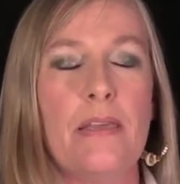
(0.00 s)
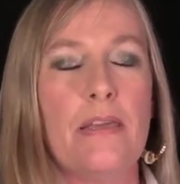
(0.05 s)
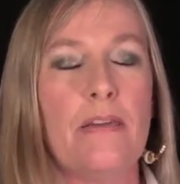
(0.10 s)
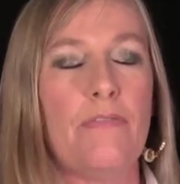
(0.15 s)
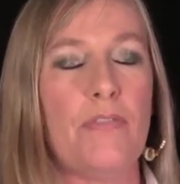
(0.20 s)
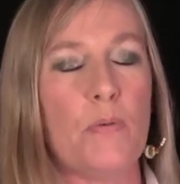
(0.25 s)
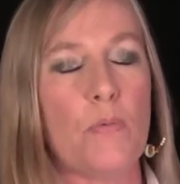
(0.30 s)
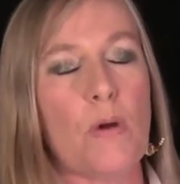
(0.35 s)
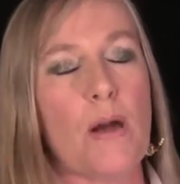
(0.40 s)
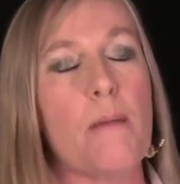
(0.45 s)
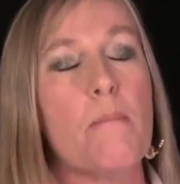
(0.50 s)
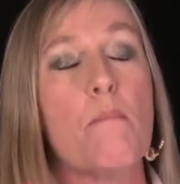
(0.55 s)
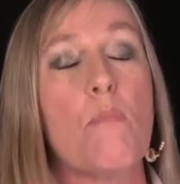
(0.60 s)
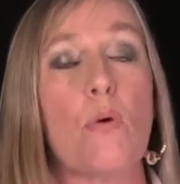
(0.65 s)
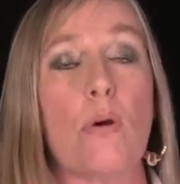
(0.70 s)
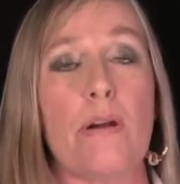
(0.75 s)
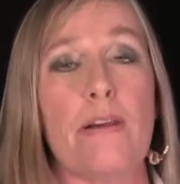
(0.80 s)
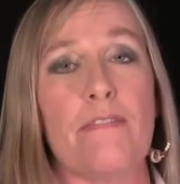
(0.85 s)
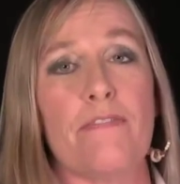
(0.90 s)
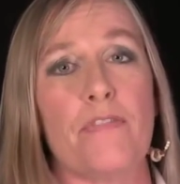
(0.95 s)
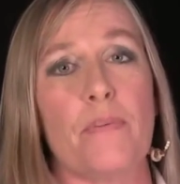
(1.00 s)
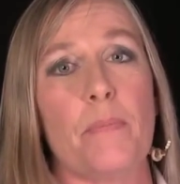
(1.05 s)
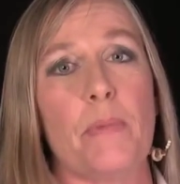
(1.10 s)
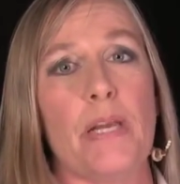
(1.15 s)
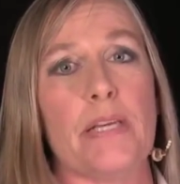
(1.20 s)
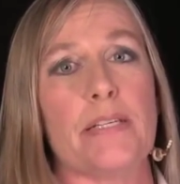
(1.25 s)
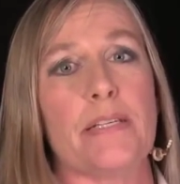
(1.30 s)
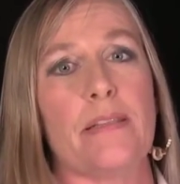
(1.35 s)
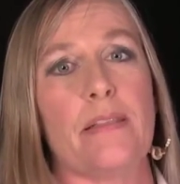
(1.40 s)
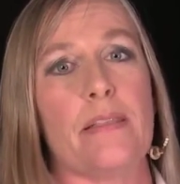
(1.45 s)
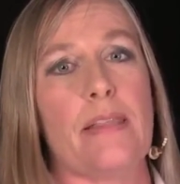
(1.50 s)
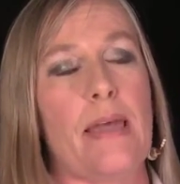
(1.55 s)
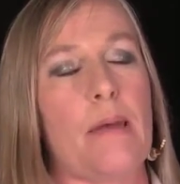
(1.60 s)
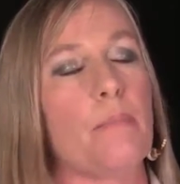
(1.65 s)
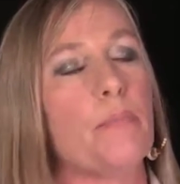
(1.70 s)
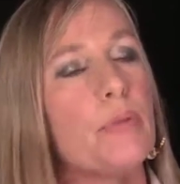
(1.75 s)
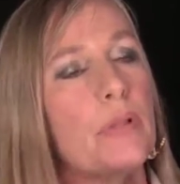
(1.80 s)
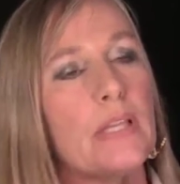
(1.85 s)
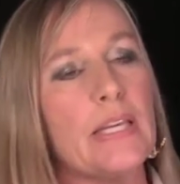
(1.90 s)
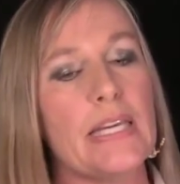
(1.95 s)
If you want more information than
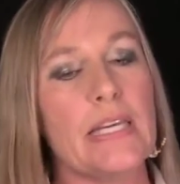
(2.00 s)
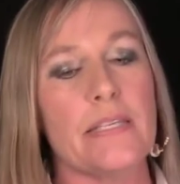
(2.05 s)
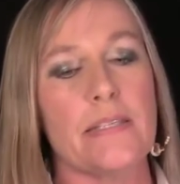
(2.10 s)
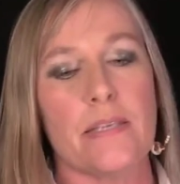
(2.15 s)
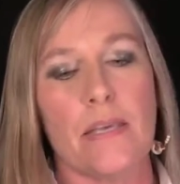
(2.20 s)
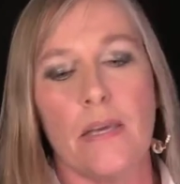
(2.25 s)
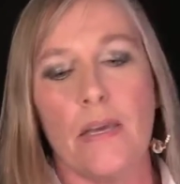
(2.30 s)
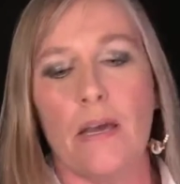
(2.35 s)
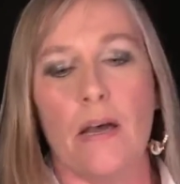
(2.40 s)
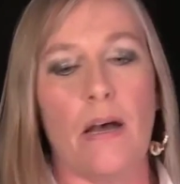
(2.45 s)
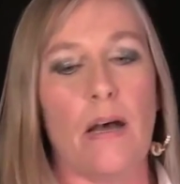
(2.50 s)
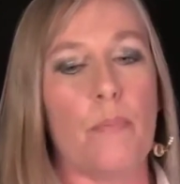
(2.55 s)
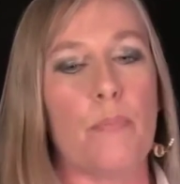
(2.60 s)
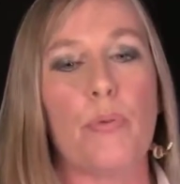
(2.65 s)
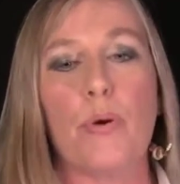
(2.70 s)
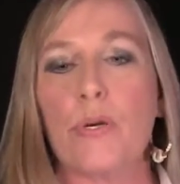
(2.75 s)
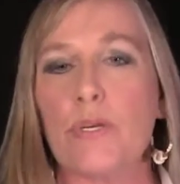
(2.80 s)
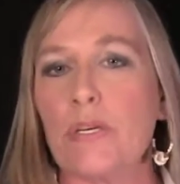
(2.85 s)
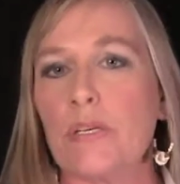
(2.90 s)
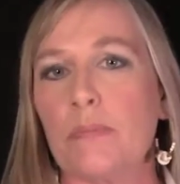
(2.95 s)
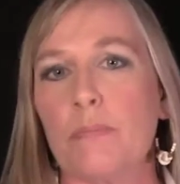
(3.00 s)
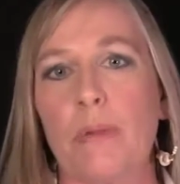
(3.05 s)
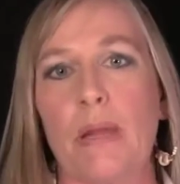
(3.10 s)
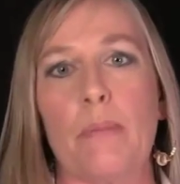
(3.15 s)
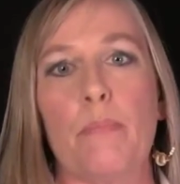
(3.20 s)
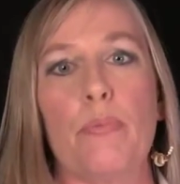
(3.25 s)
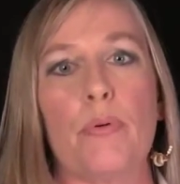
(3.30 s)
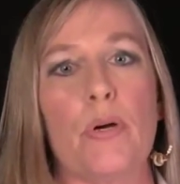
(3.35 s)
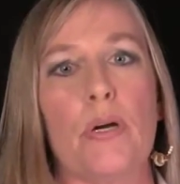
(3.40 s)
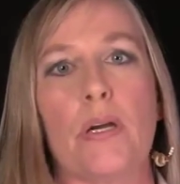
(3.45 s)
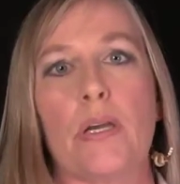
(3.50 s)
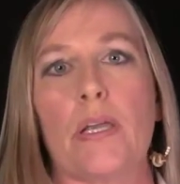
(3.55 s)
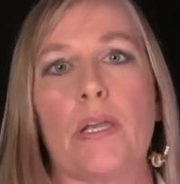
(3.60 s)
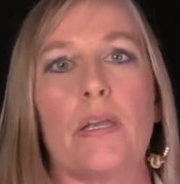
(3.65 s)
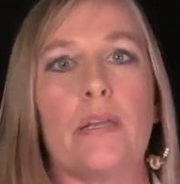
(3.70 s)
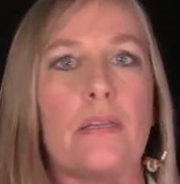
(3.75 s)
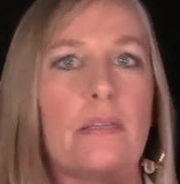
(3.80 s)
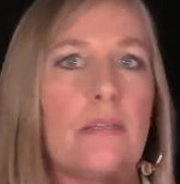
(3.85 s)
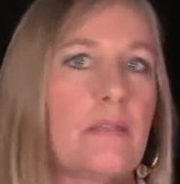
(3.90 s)
that, please purchase my book,